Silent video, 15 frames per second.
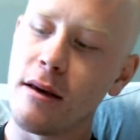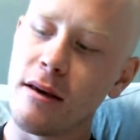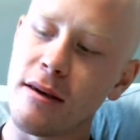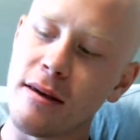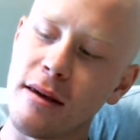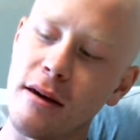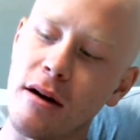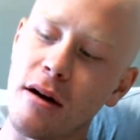
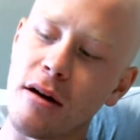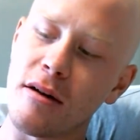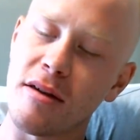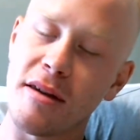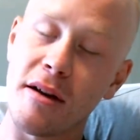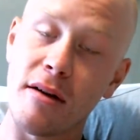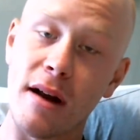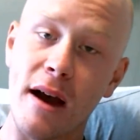CR,
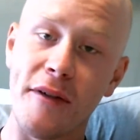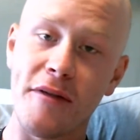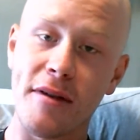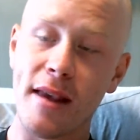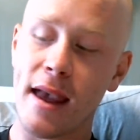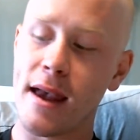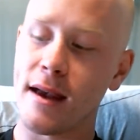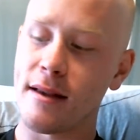CRFs,
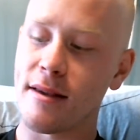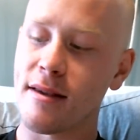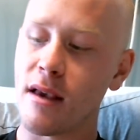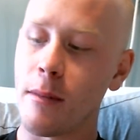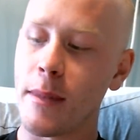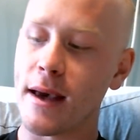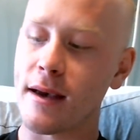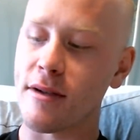and some
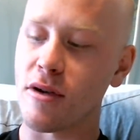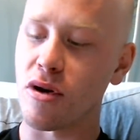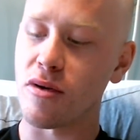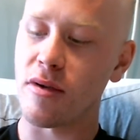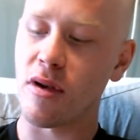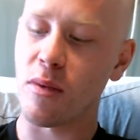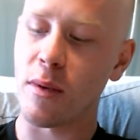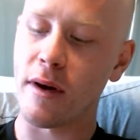XRs
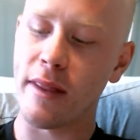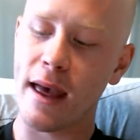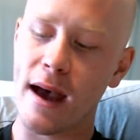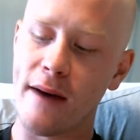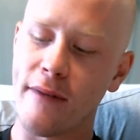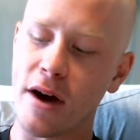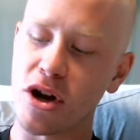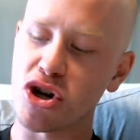as well that have
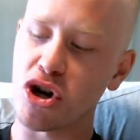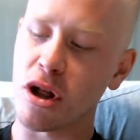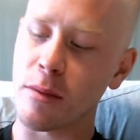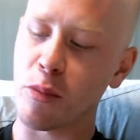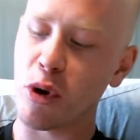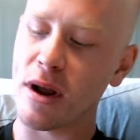hydraulic brake